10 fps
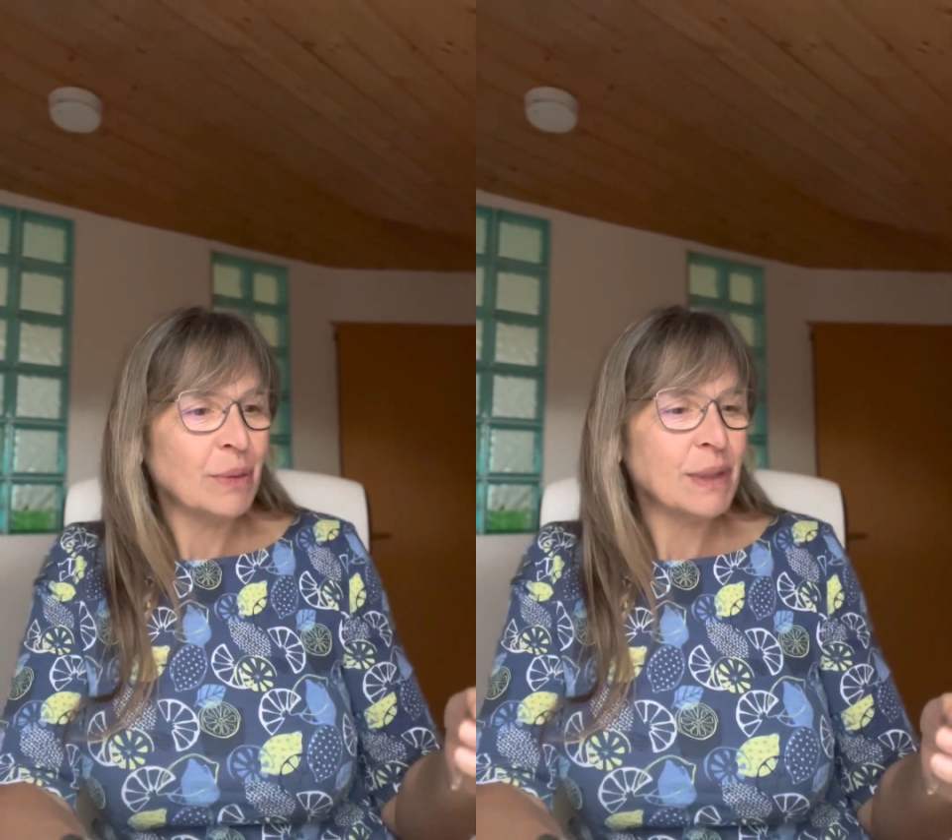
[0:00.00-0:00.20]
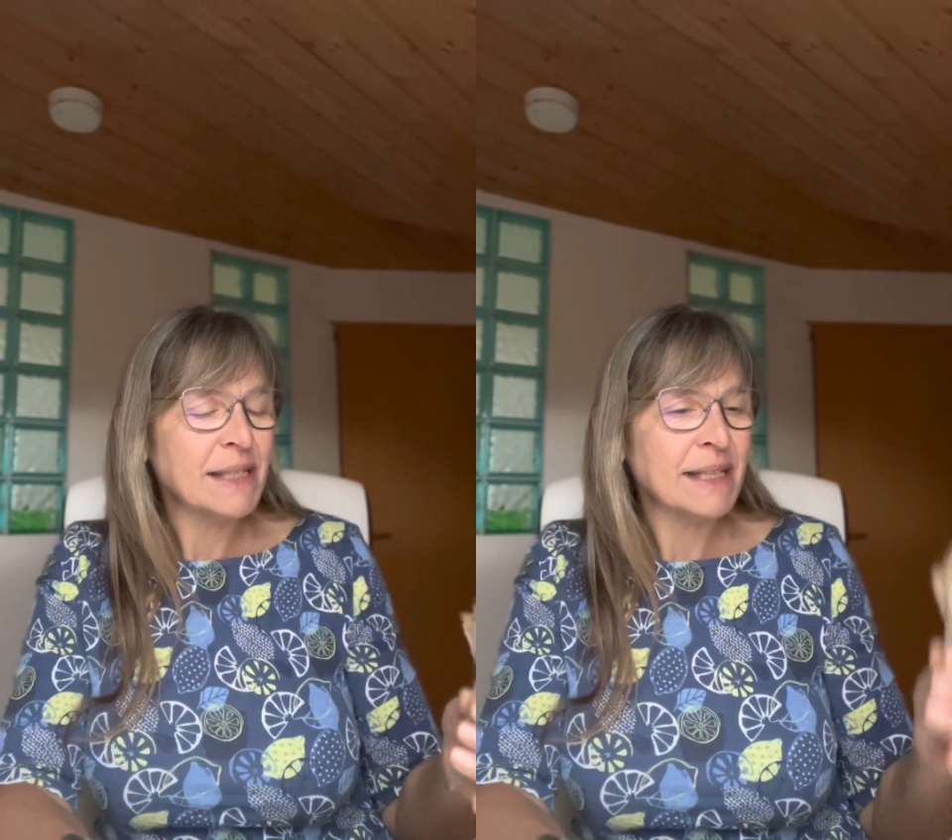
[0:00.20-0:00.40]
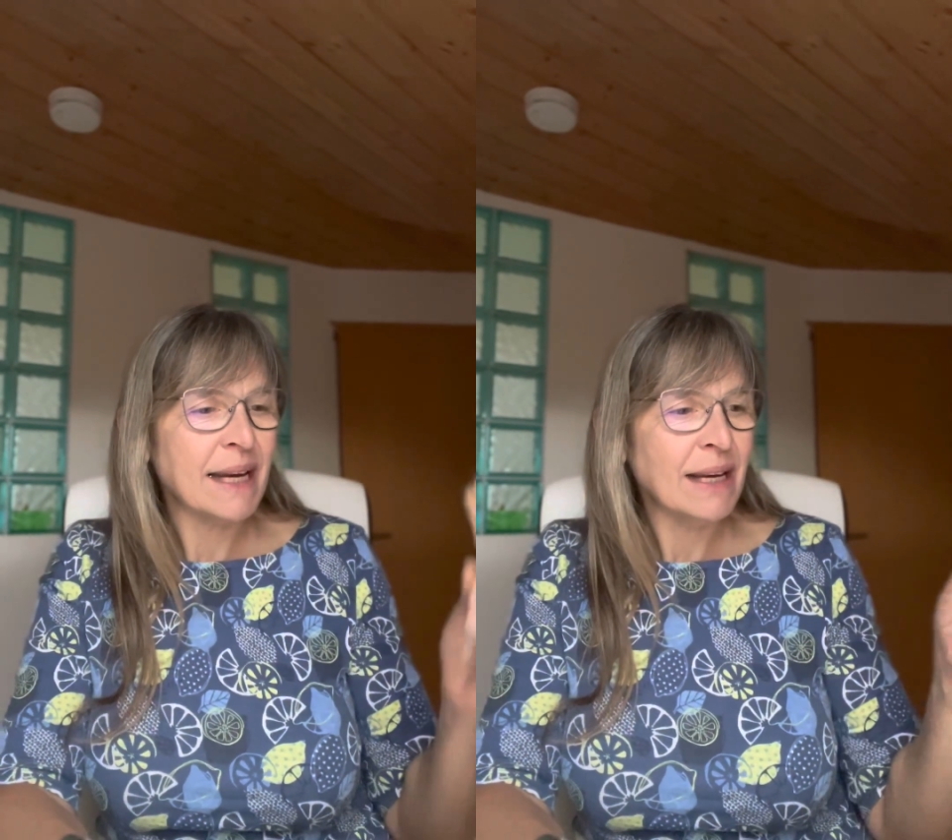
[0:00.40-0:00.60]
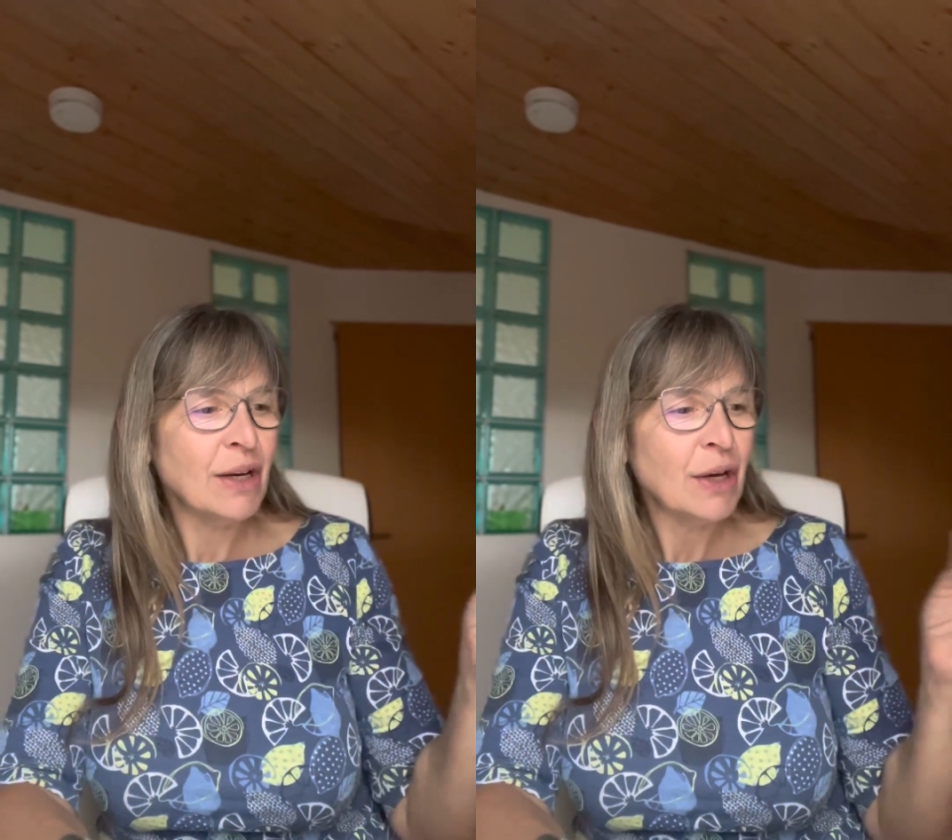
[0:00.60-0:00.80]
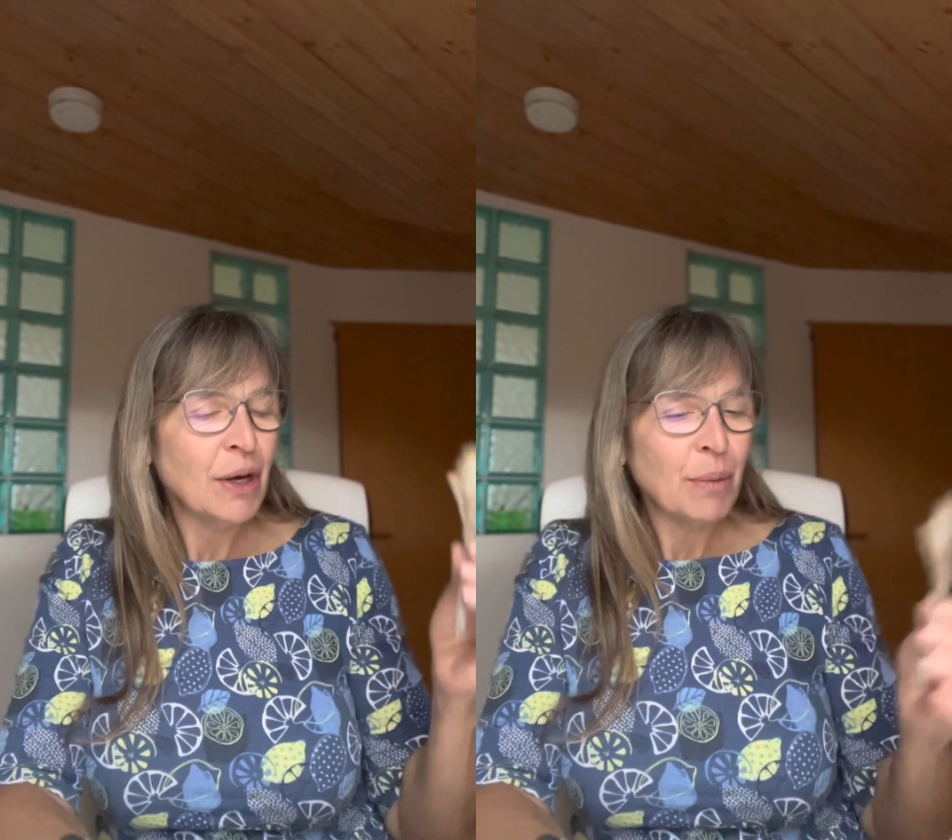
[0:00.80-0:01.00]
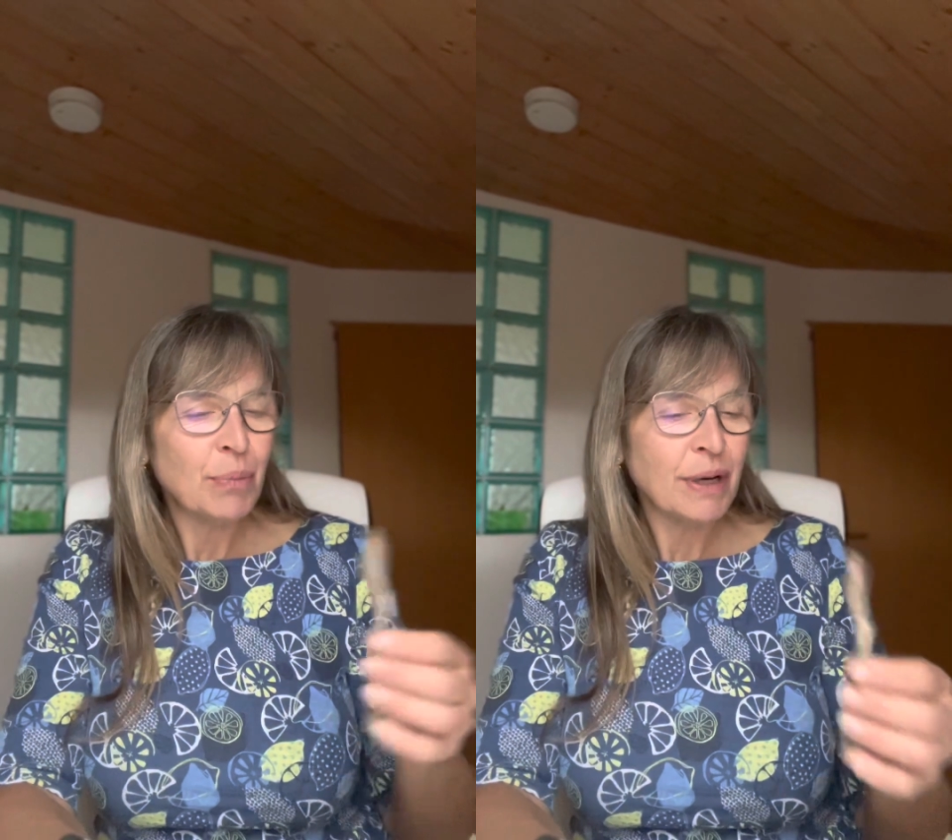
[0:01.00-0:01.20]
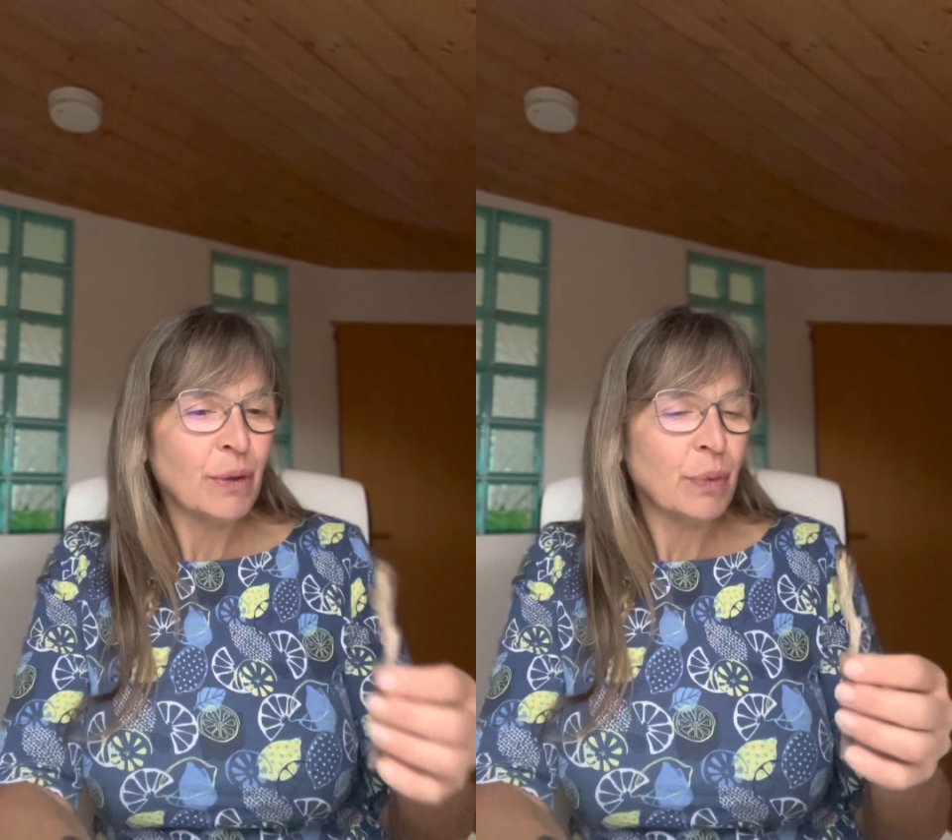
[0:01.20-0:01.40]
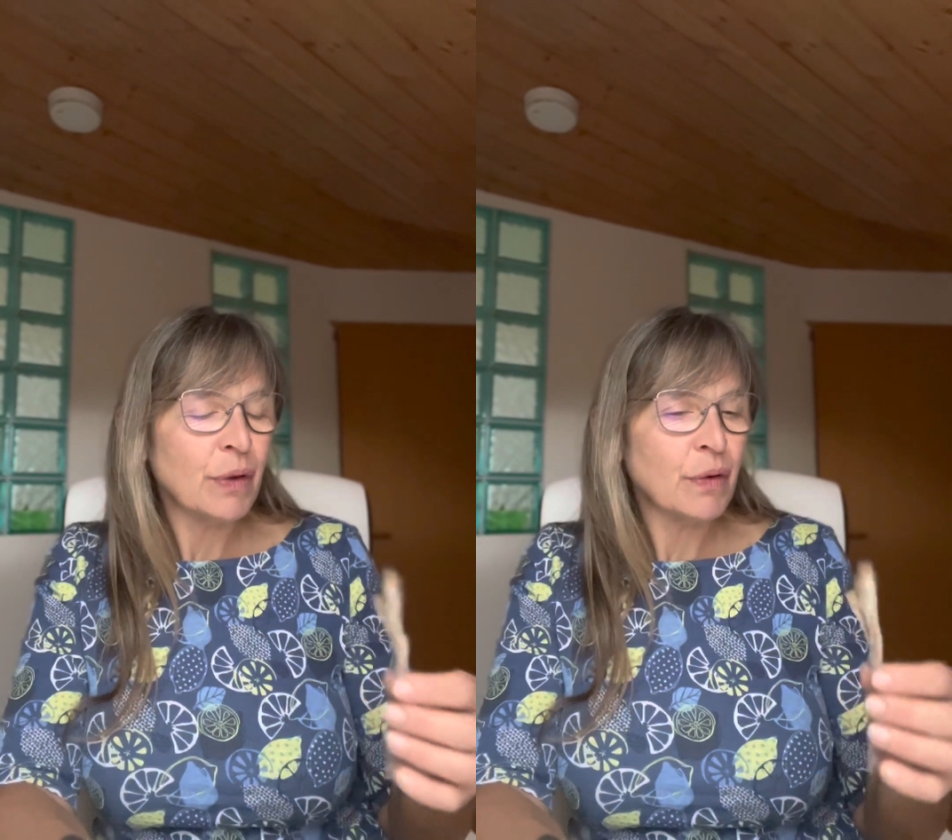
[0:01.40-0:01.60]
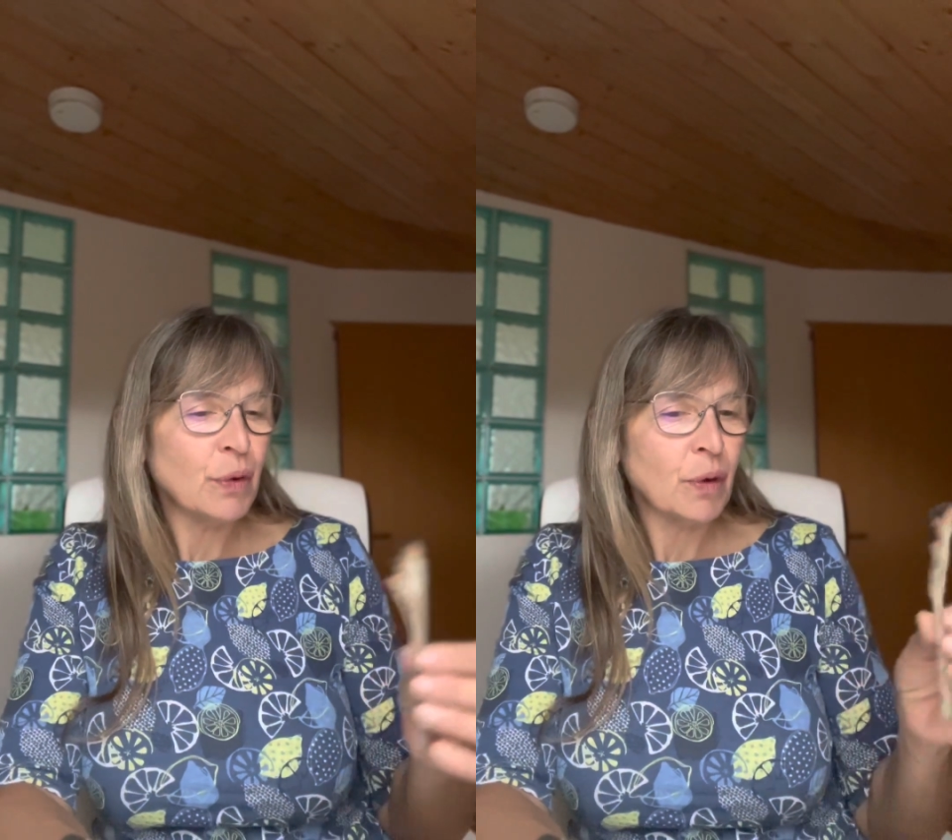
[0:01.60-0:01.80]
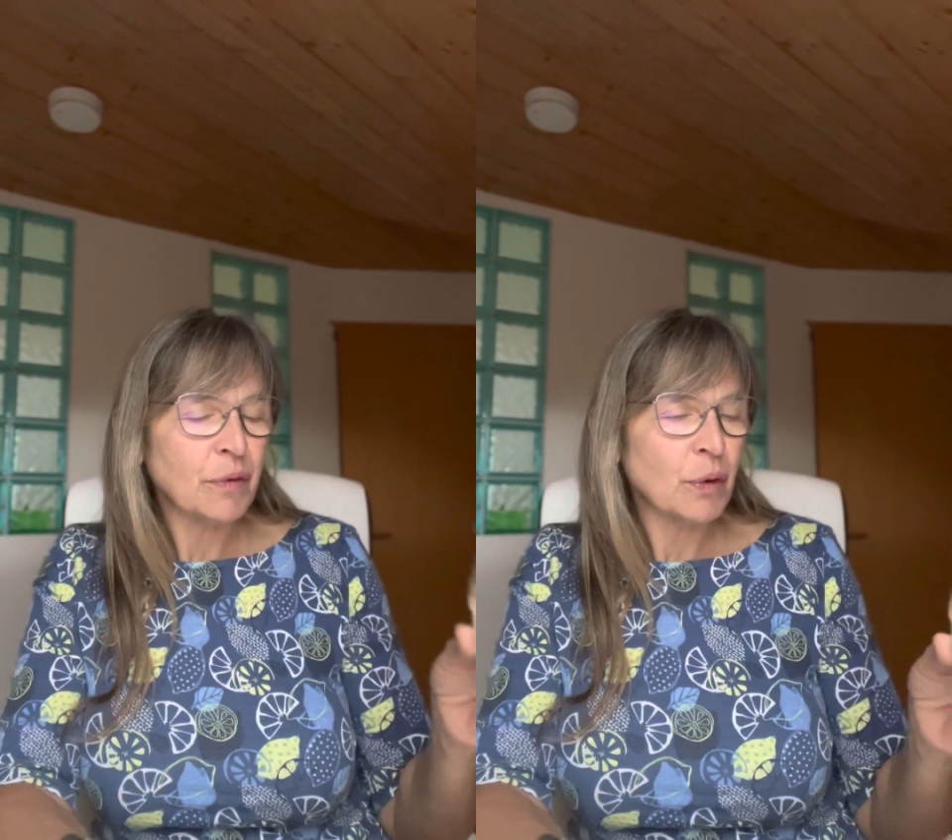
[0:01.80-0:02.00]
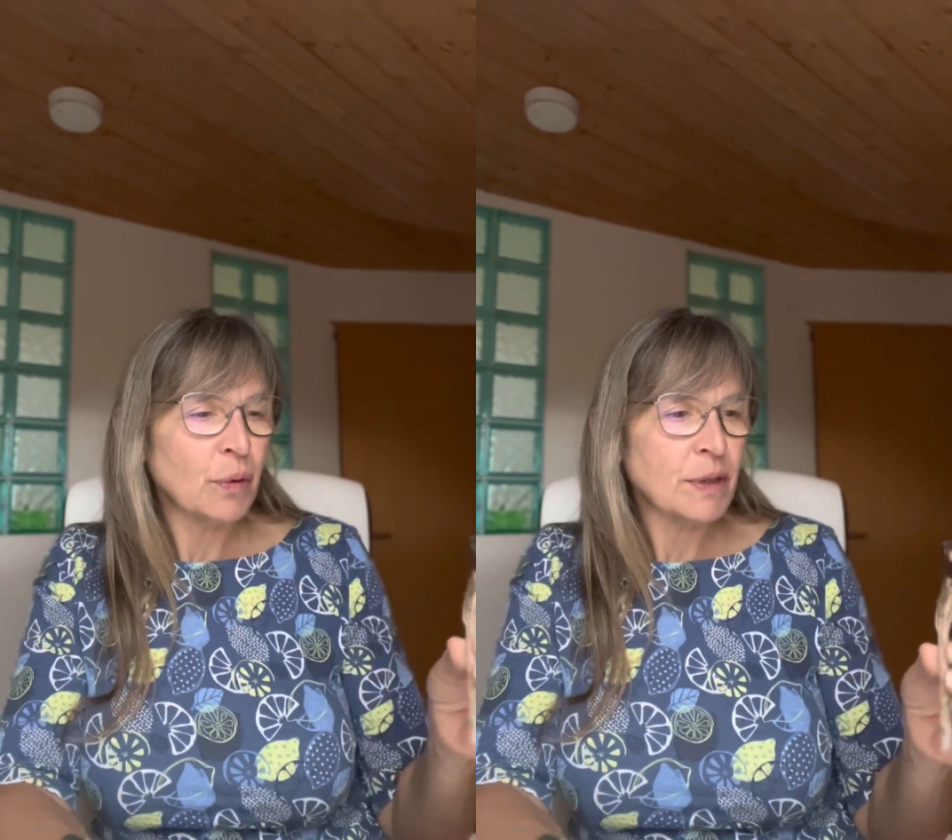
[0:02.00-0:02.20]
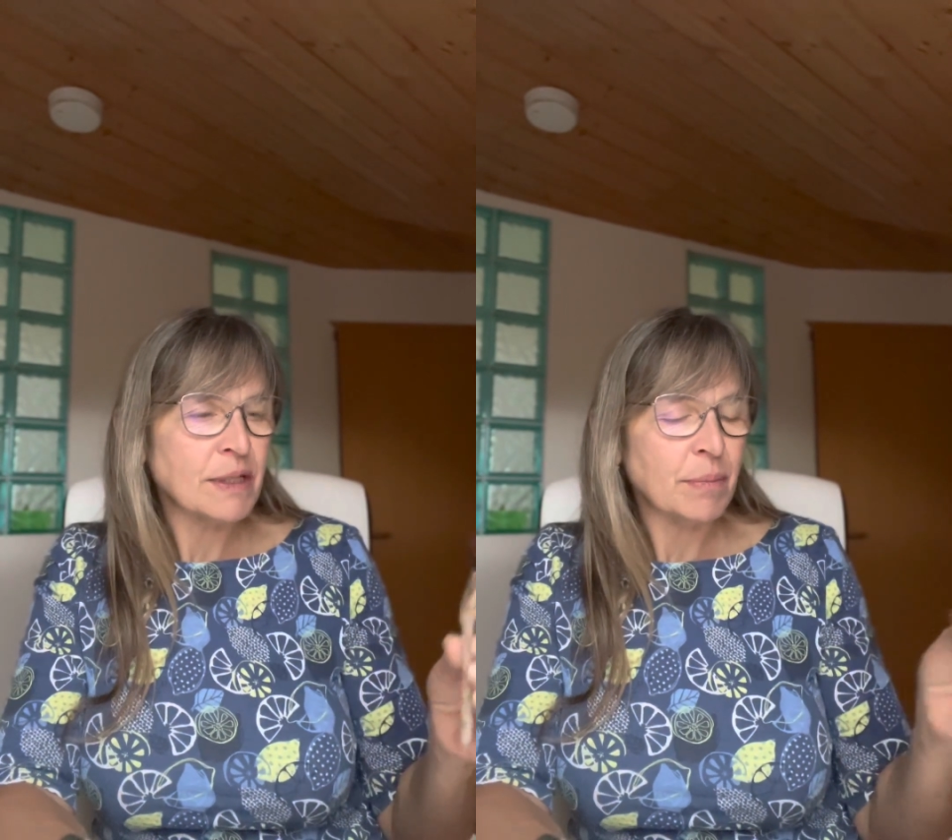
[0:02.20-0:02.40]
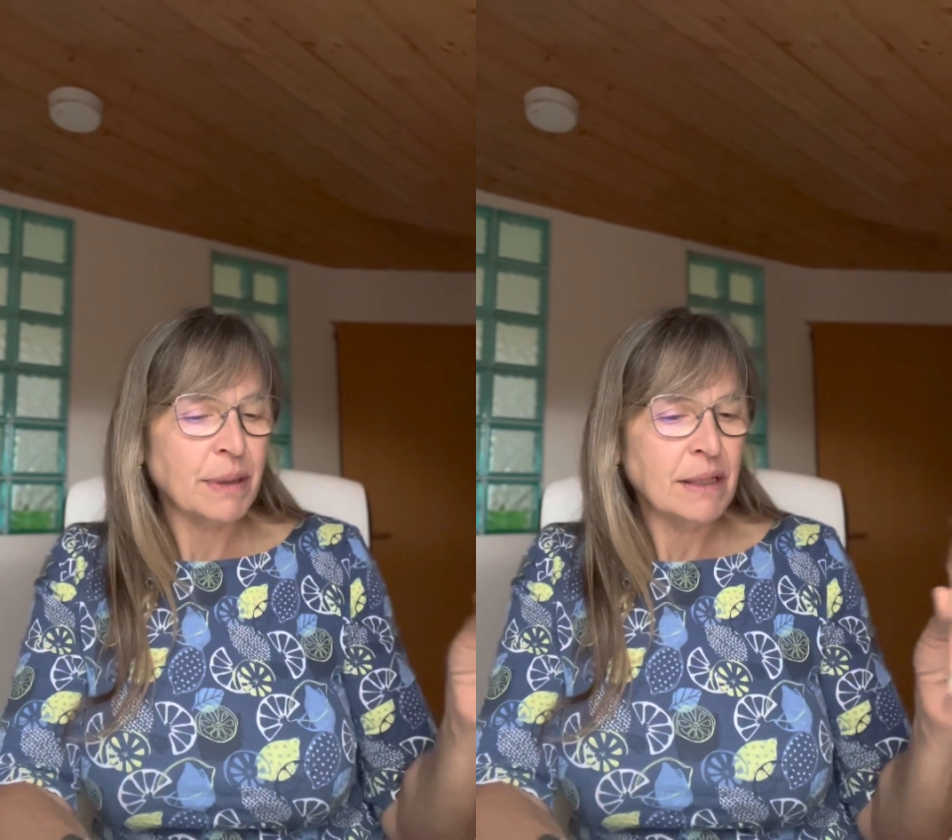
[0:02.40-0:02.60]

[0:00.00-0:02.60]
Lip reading: We'll say, bring with you, of course, a